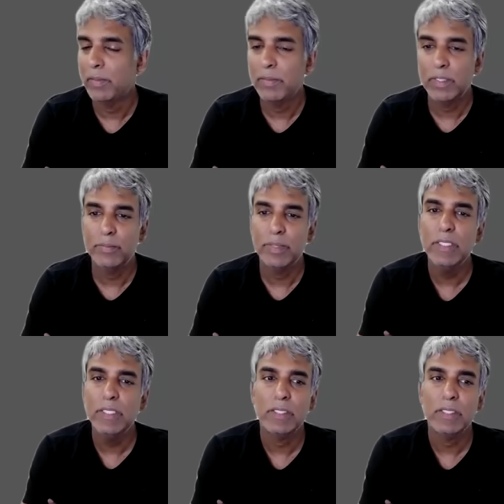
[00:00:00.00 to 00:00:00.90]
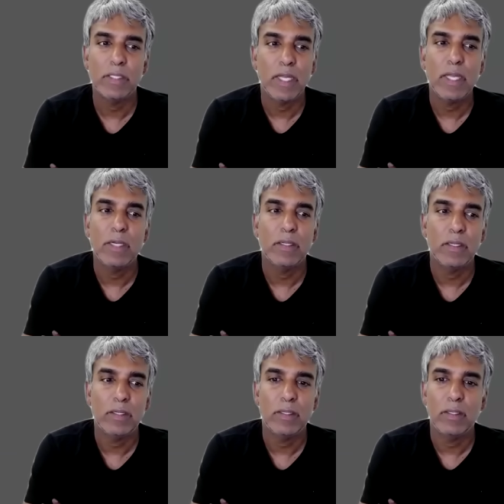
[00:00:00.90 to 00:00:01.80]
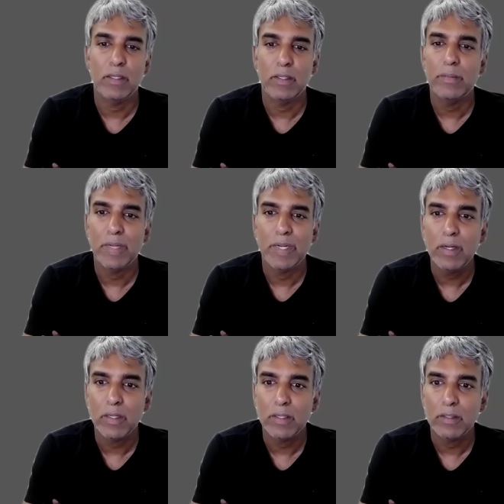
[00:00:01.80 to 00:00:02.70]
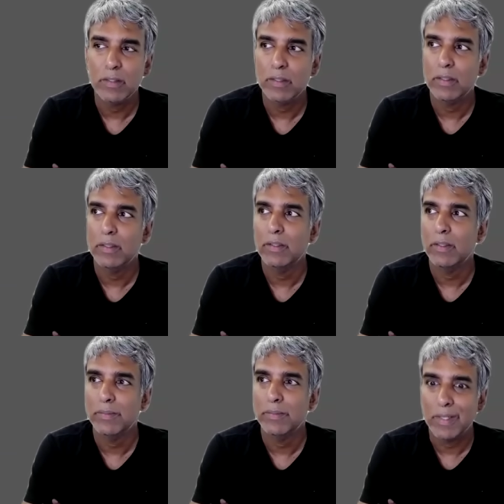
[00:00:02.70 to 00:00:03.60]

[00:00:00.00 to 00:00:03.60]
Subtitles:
public opinion is again in America. In